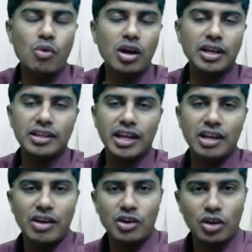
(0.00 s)
I wanted the
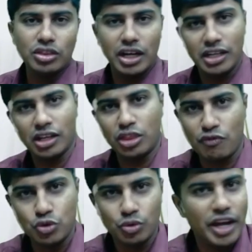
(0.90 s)
inventory on thirtieth
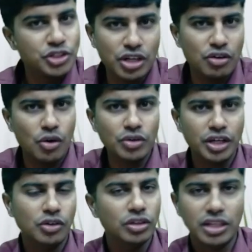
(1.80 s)
of June, I should have
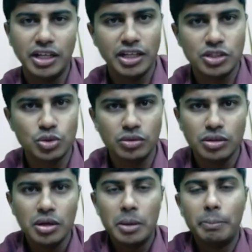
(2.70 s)
counted it on thirtieth June,
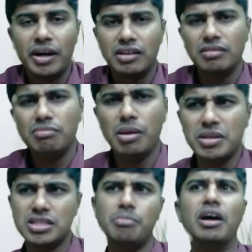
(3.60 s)
but
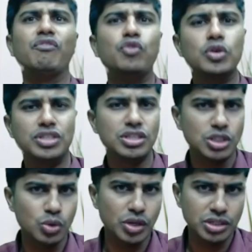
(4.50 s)
maybe some unforeseen
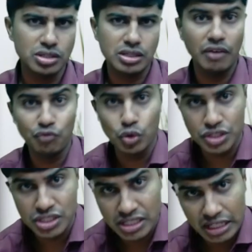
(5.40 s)
situations,
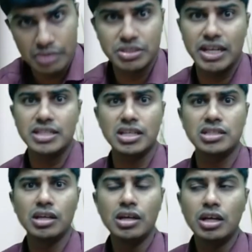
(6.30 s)
unforeseen
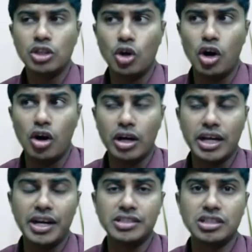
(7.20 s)
circumstances the
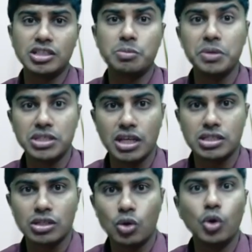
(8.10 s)
organization's
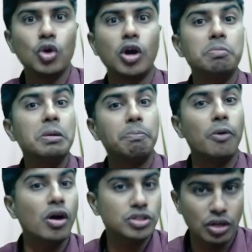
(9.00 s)
business could not be
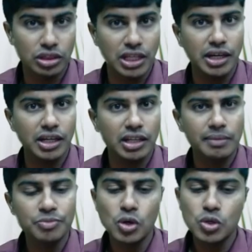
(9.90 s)
paused on thirtieth,
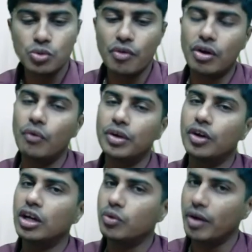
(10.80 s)
so we've
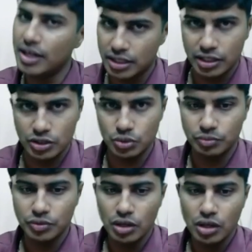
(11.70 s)
counted on twenty-third June.